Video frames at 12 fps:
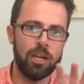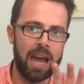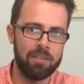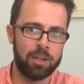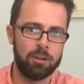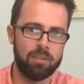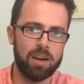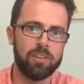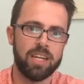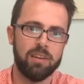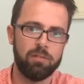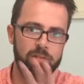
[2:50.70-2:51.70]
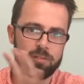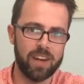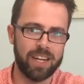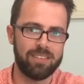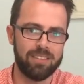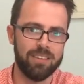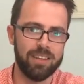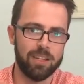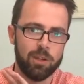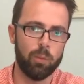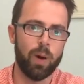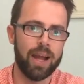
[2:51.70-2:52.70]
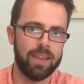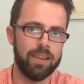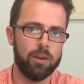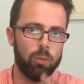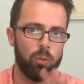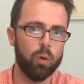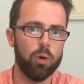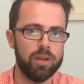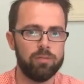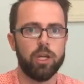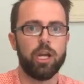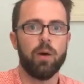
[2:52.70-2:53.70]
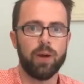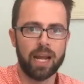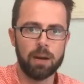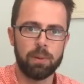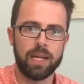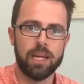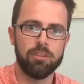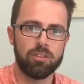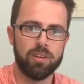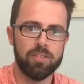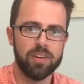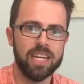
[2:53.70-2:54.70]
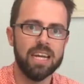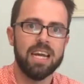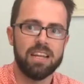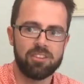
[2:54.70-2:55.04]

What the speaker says: having gravity affect it in the way that it would if you're going up against gravity.